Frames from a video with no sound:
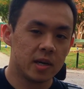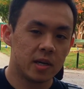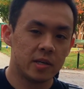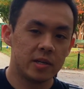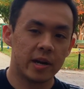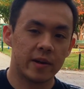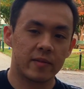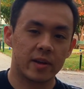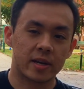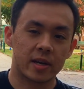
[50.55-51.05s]
You
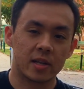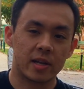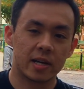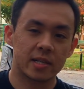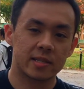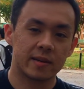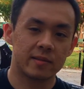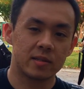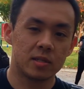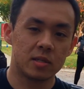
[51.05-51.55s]
have like a lot of
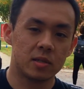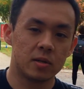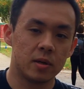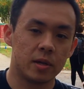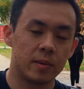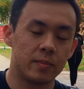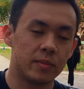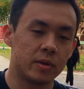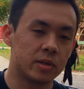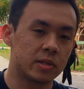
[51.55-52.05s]
stuff to do, and
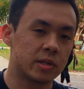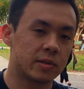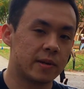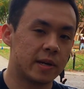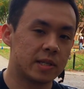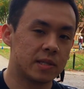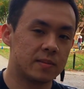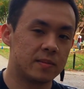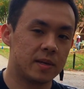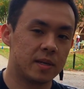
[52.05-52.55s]
it builds your
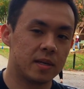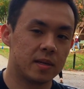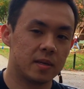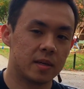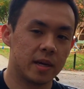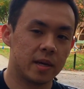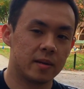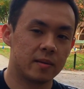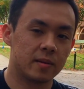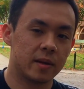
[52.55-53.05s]
resume
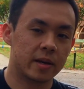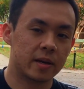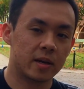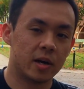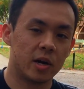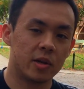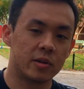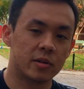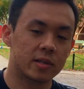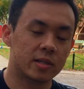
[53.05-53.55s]
and like
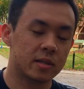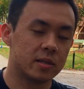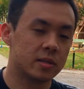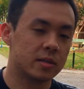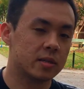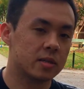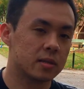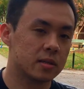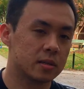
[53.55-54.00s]
other skills.